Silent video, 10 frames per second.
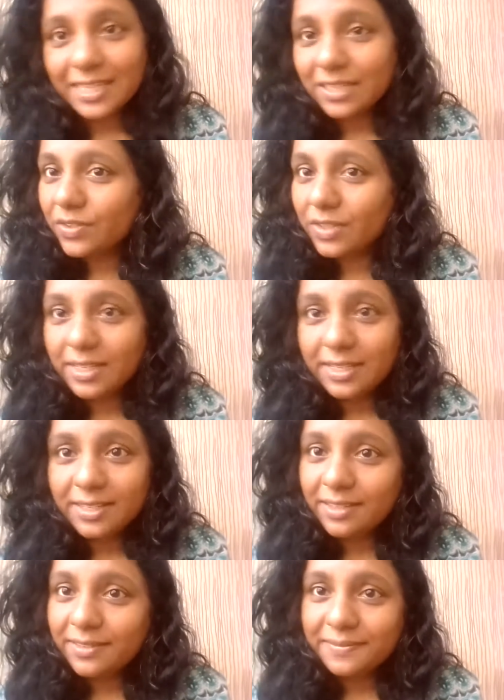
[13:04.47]
It really
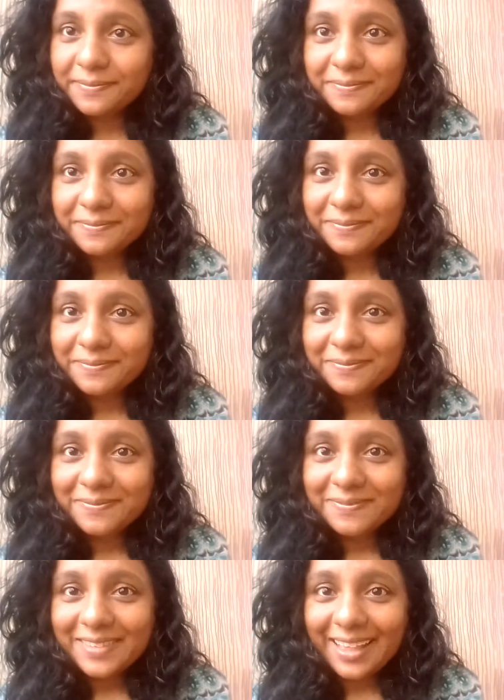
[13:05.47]
did.
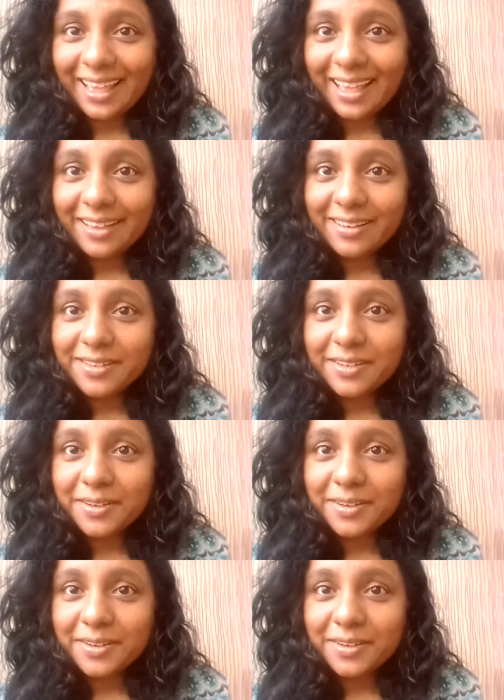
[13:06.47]
And